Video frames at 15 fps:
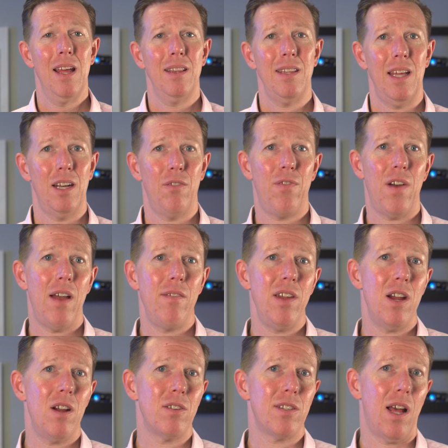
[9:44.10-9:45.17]
At the end of 5
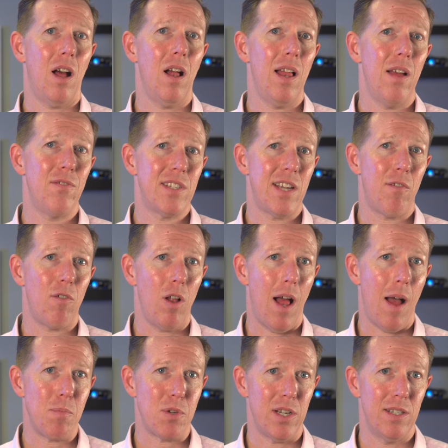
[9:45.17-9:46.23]
years, I'll have several
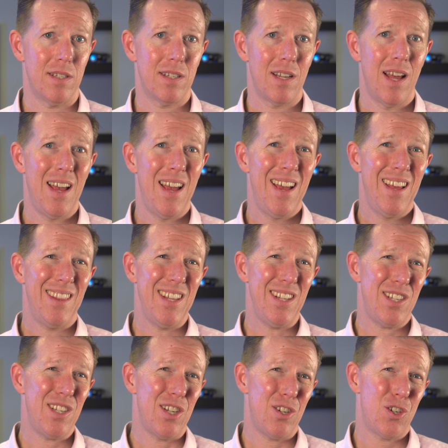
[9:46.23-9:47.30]
options. This
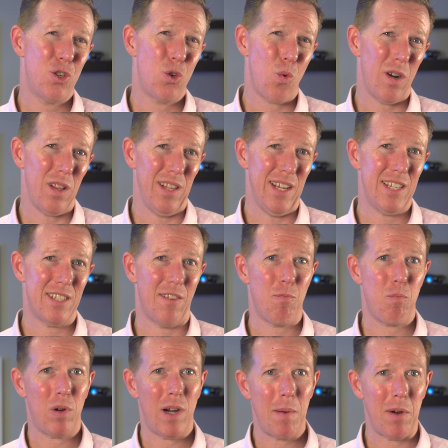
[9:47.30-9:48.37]
is a short list
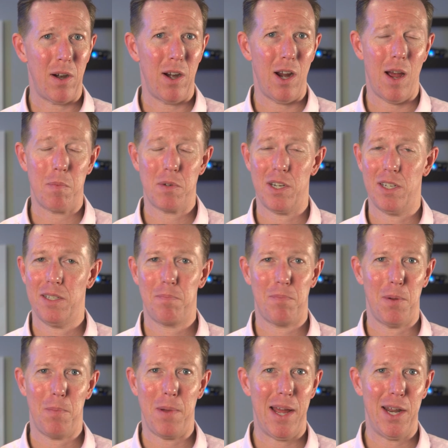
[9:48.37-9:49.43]
of primary options,
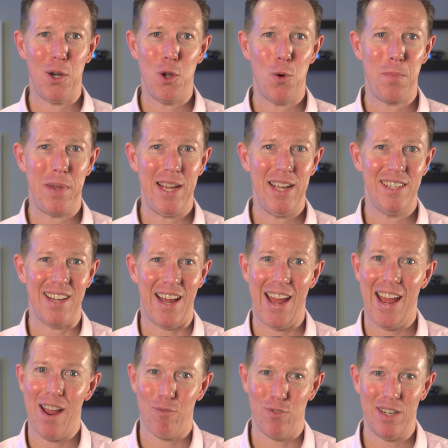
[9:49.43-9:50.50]
but by no means
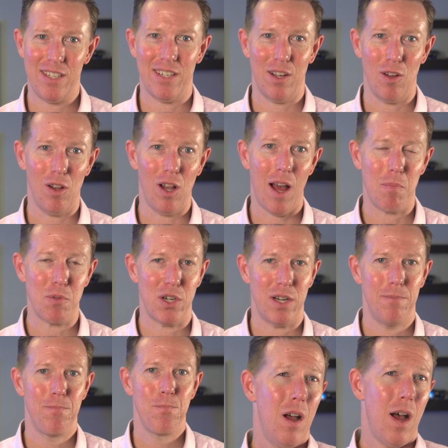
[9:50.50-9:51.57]
every single option.
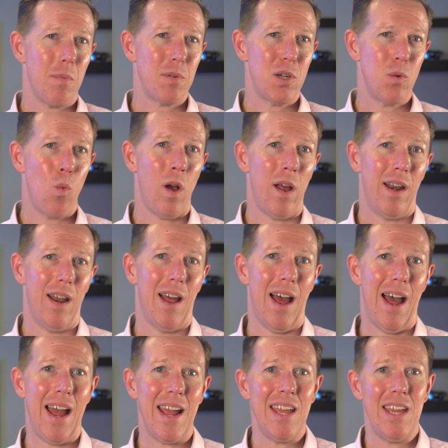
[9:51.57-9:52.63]
Option 1,
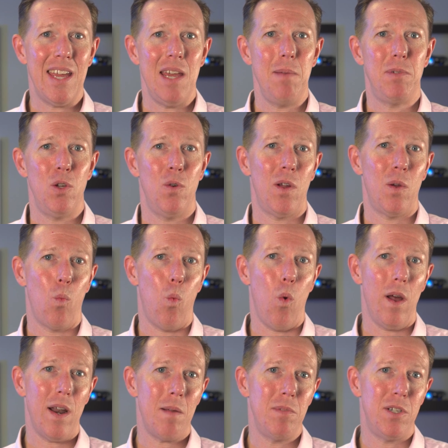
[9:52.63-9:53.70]
I can keep doing
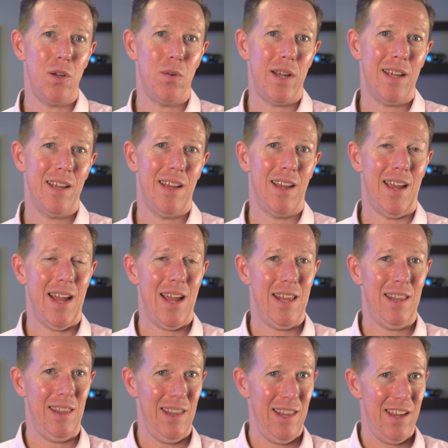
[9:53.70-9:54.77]
what I'm doing
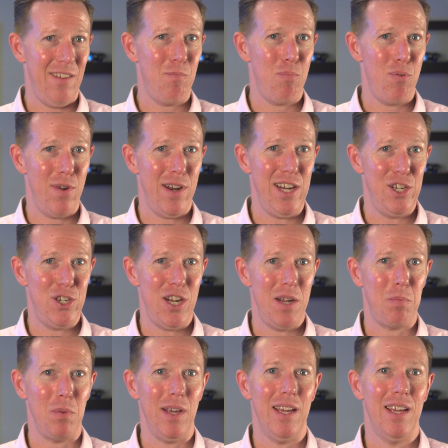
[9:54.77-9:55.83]
and live pretty
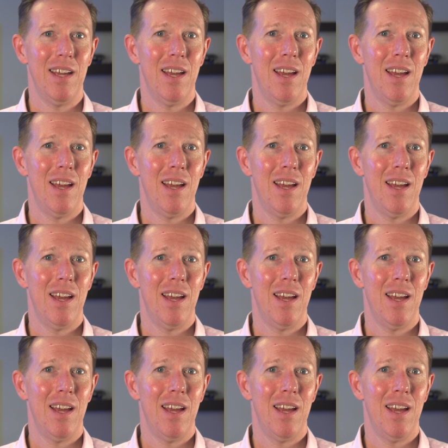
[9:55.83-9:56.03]
cheaply.